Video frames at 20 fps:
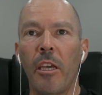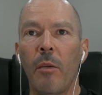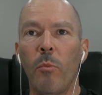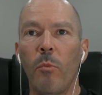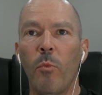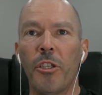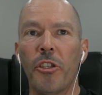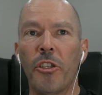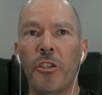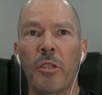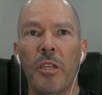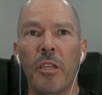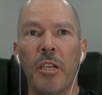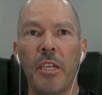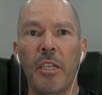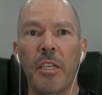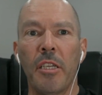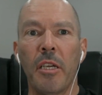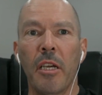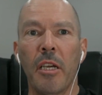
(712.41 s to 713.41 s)
which
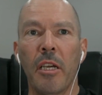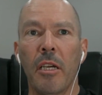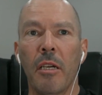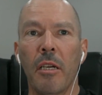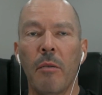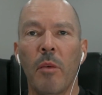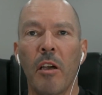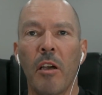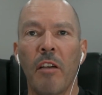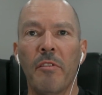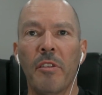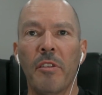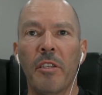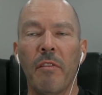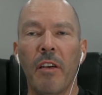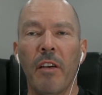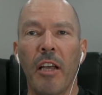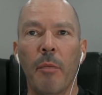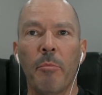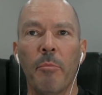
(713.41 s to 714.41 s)
they have
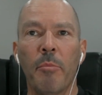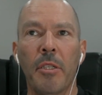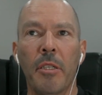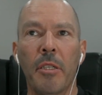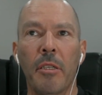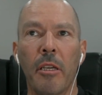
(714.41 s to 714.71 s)
developed,